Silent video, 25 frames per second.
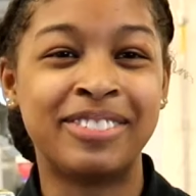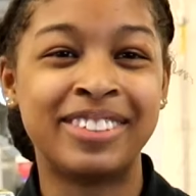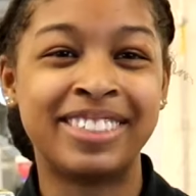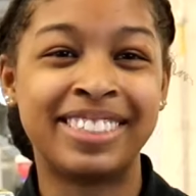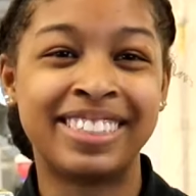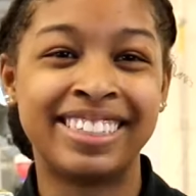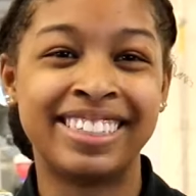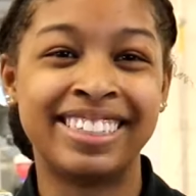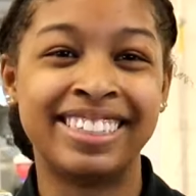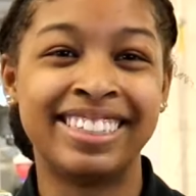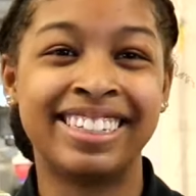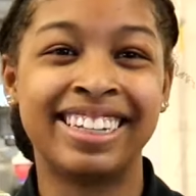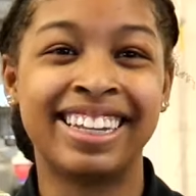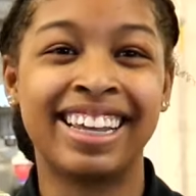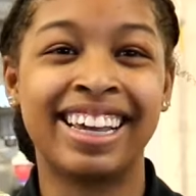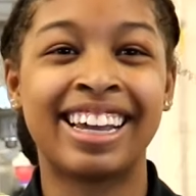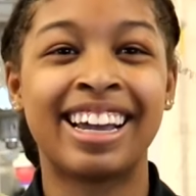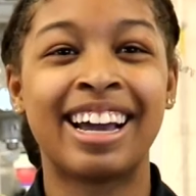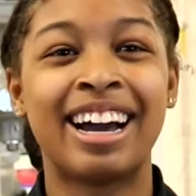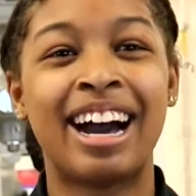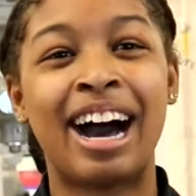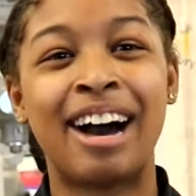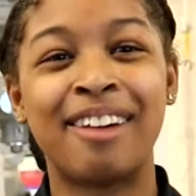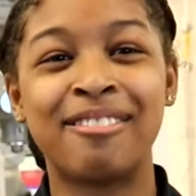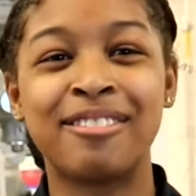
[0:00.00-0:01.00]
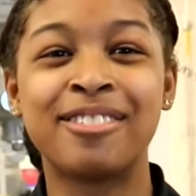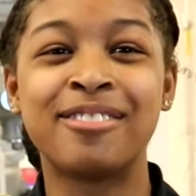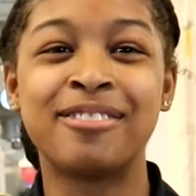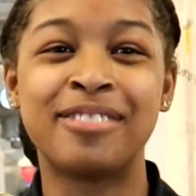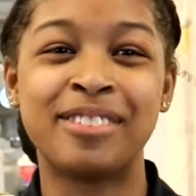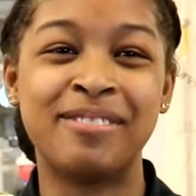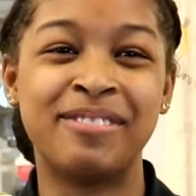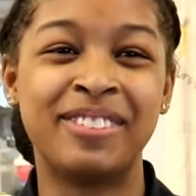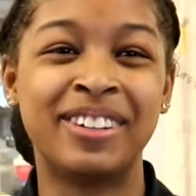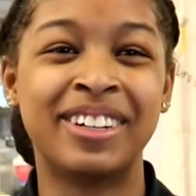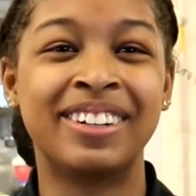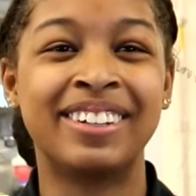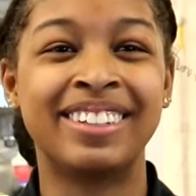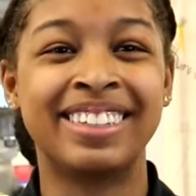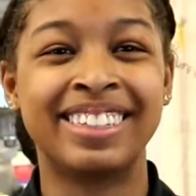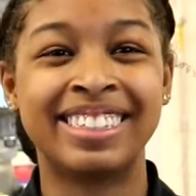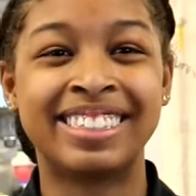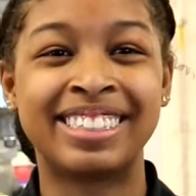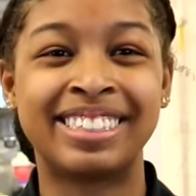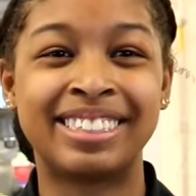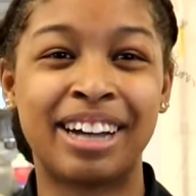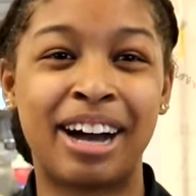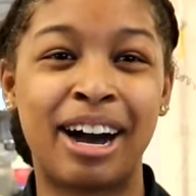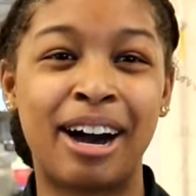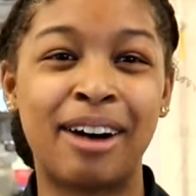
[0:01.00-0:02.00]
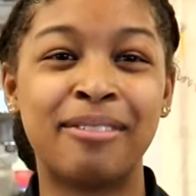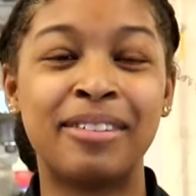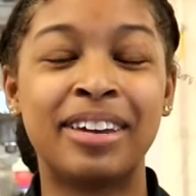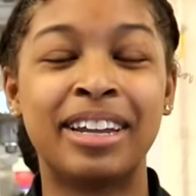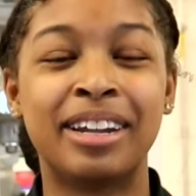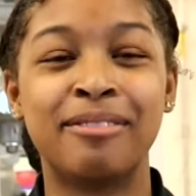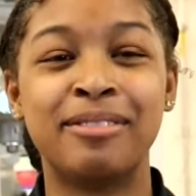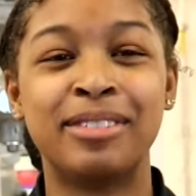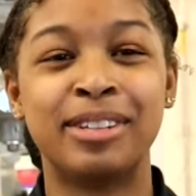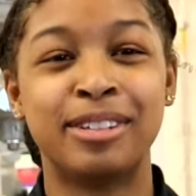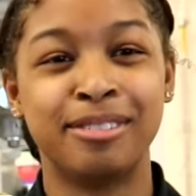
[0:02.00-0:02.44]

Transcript: machine I'm a female in this shop and I'm